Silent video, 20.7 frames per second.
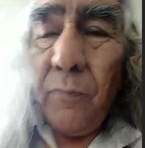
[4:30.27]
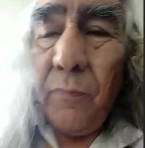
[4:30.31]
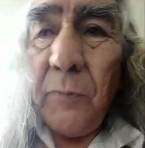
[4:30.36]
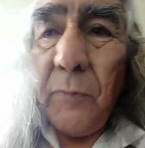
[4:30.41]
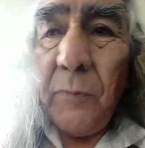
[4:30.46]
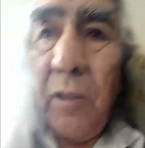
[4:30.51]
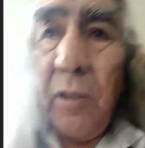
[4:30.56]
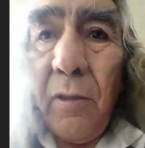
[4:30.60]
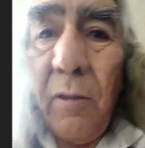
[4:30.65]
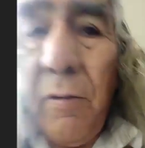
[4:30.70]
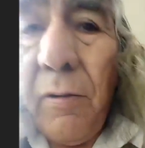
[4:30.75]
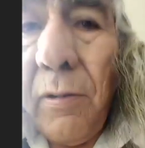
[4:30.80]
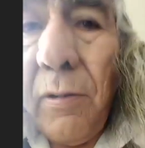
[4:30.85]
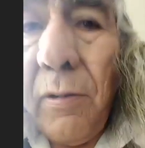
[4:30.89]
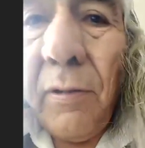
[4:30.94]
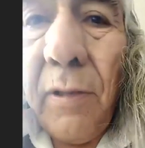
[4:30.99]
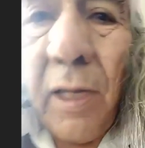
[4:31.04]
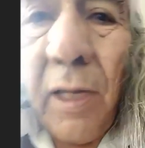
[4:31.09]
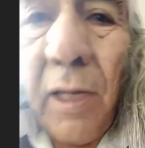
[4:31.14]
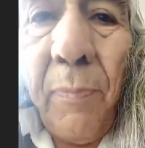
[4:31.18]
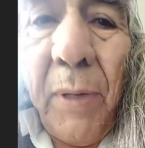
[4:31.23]
So
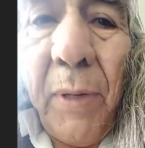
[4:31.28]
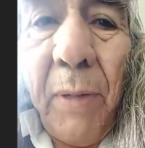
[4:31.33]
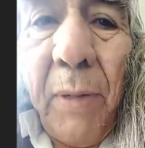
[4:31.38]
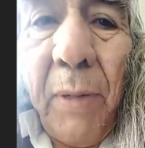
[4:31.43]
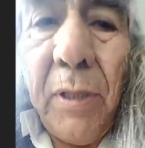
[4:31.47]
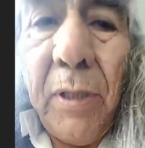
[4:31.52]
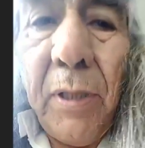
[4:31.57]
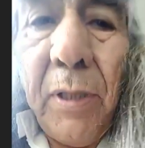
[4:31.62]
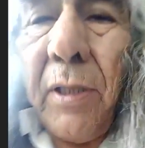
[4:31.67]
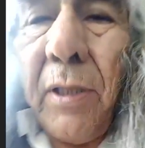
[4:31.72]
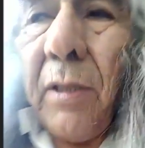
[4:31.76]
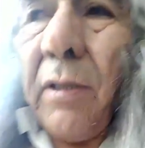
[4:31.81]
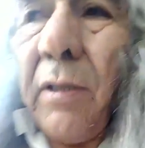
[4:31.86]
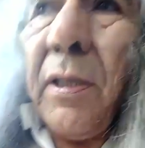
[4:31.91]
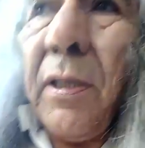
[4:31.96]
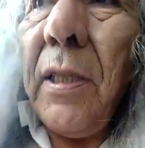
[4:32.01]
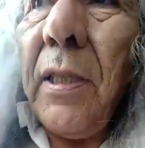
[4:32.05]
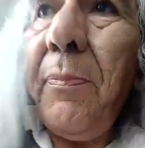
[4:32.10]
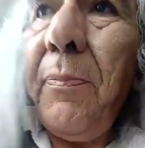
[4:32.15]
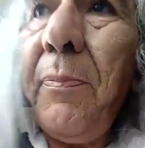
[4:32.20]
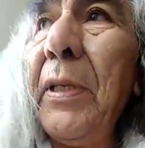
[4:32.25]
a lot of people are still
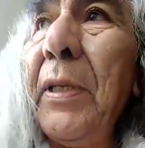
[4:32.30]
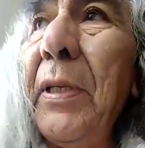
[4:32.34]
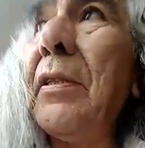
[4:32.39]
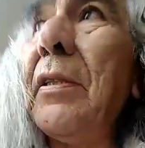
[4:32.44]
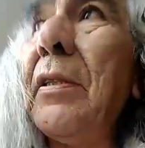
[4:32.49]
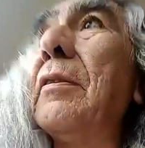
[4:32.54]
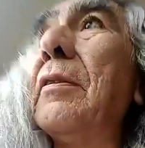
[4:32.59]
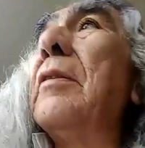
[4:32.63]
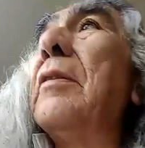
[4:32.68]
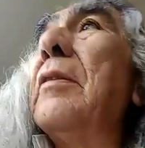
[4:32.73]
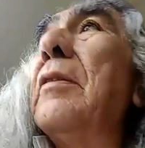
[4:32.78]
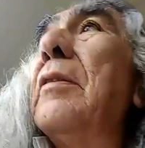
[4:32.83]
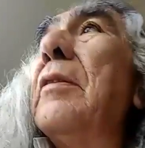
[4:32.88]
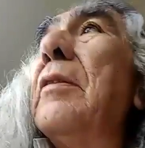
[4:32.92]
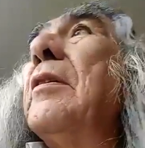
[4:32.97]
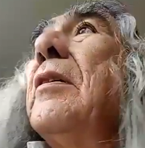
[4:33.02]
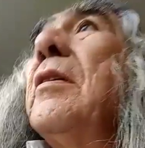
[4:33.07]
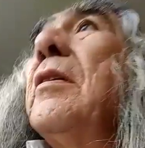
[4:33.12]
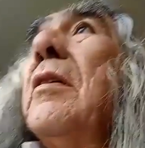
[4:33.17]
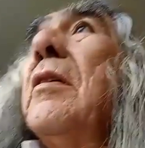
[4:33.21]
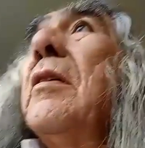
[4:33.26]
sleeping and
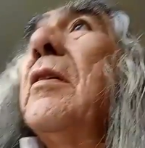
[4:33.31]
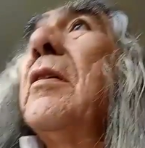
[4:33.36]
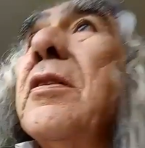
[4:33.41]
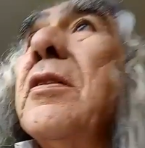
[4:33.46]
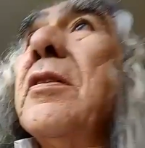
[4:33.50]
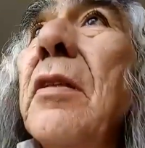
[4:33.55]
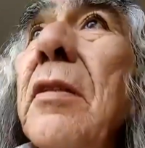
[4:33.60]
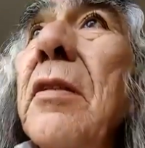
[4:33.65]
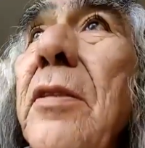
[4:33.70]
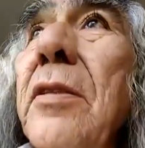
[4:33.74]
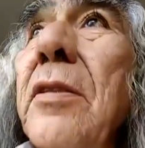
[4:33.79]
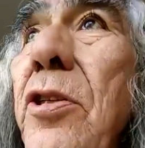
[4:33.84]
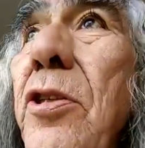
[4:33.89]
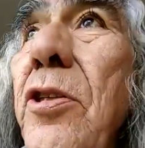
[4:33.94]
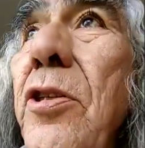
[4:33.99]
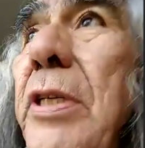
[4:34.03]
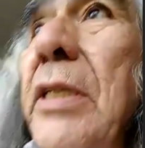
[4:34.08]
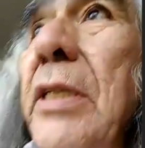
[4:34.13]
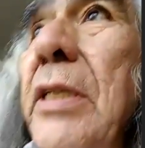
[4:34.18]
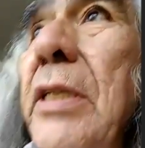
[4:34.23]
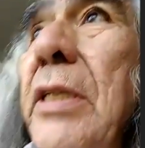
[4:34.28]
still
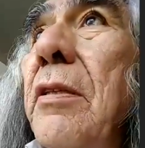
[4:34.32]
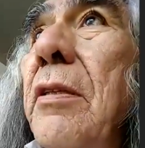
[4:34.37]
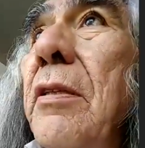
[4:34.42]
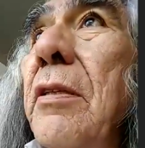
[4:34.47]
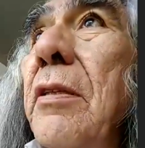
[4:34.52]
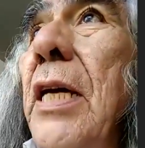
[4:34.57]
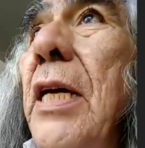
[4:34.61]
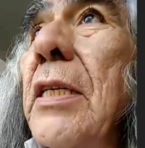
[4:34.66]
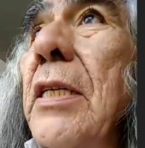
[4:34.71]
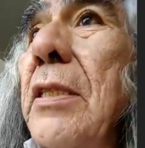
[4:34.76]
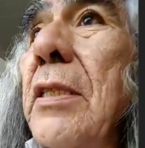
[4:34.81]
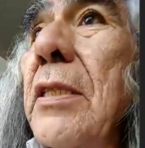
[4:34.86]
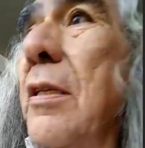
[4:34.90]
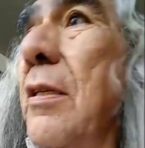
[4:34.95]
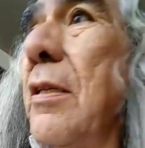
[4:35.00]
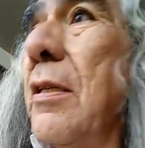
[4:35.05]
enjoying their rest.